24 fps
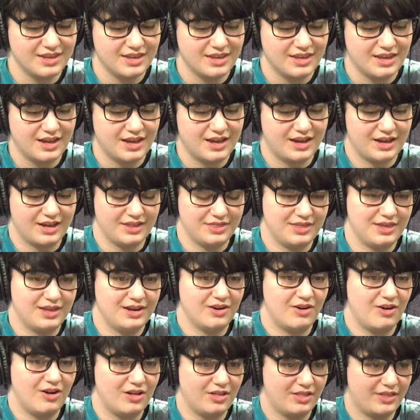uh, then
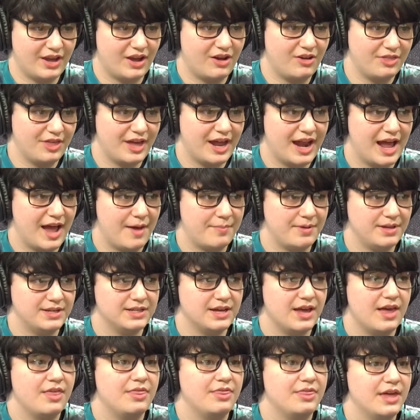all, all, that happened.
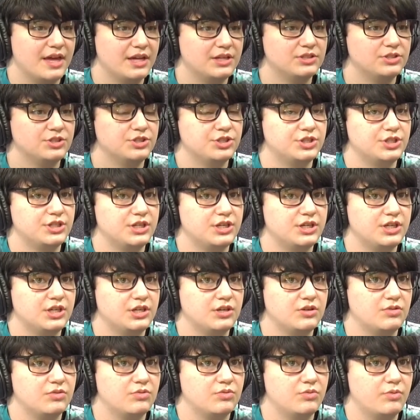Then she
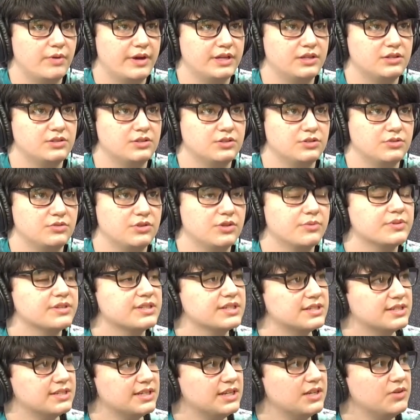went to. There was a
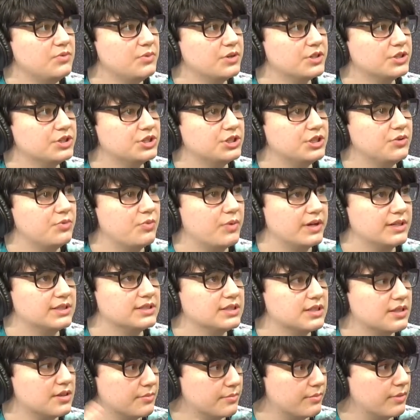scene where she went
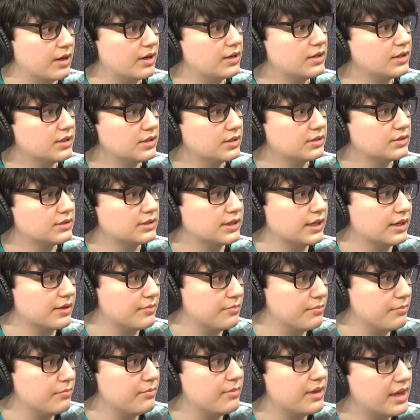to the monk that
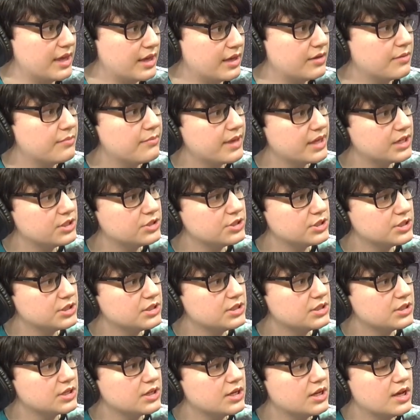Ming
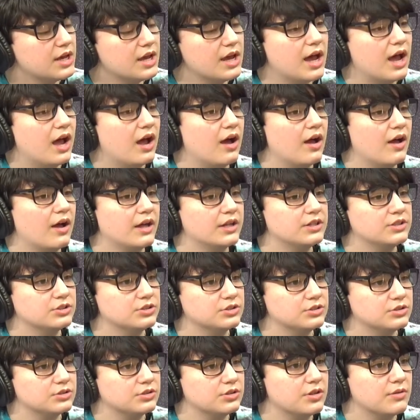mentioned, uh, and
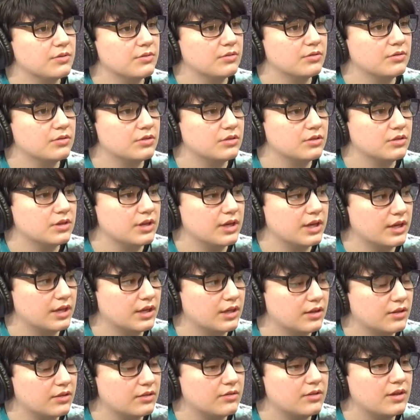the uh,
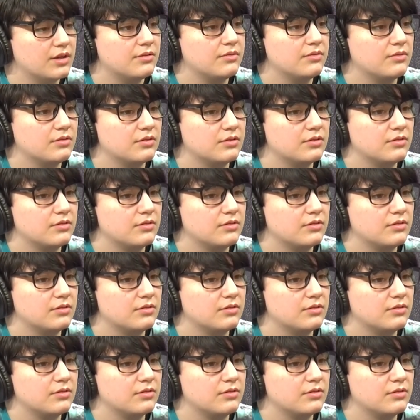and